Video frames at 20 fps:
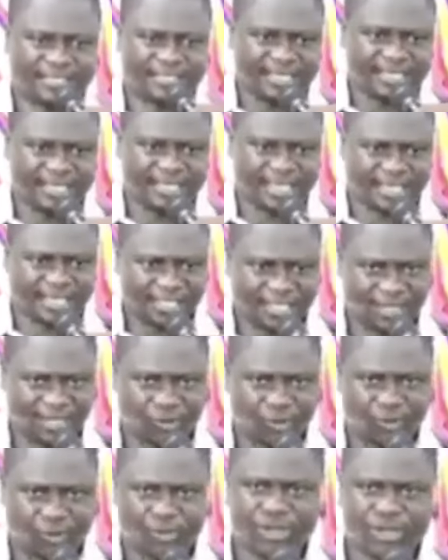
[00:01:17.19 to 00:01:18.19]
yan
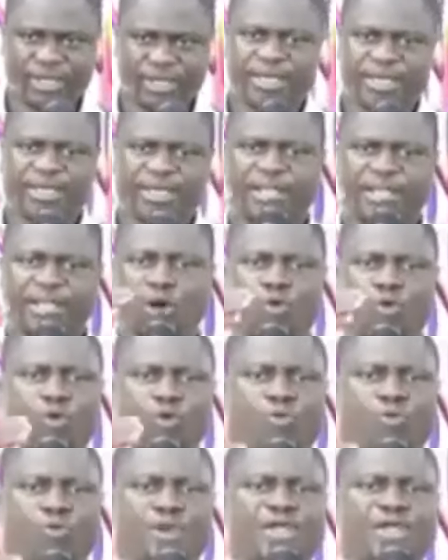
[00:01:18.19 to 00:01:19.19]
chileno. Na
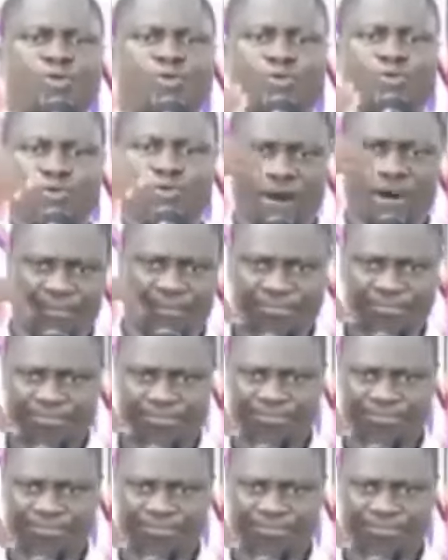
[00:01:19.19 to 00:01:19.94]
omu eurum.